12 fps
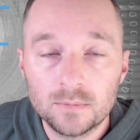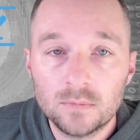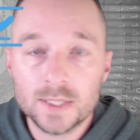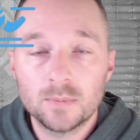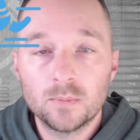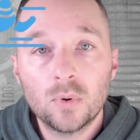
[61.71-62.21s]

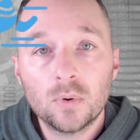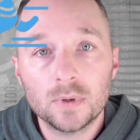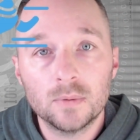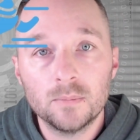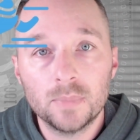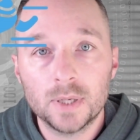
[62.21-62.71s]
That's
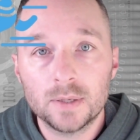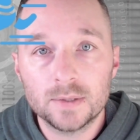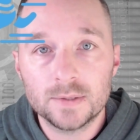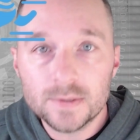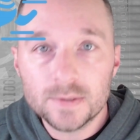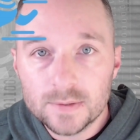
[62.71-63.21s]
important
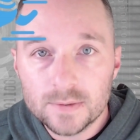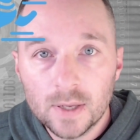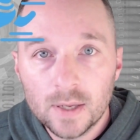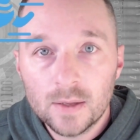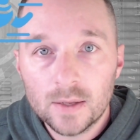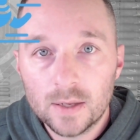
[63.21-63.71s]
because
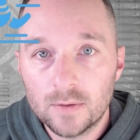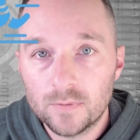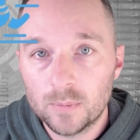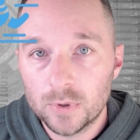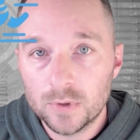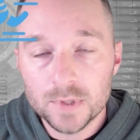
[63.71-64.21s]
if the
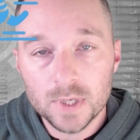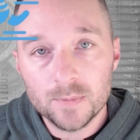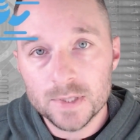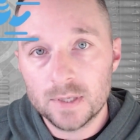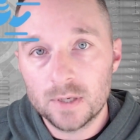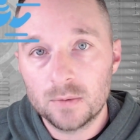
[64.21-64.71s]
blue team
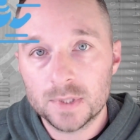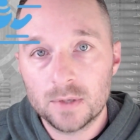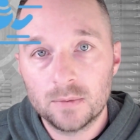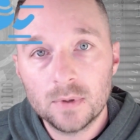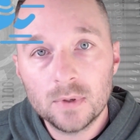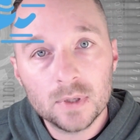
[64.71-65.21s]
doesn't know what's
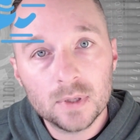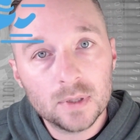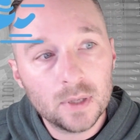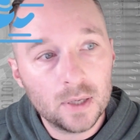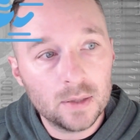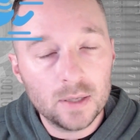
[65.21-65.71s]
going on
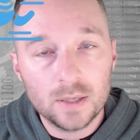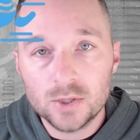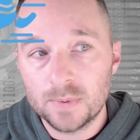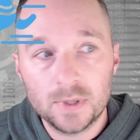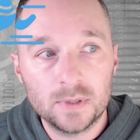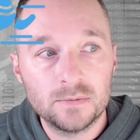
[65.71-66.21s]
and they
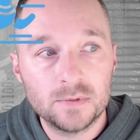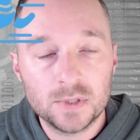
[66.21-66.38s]
spend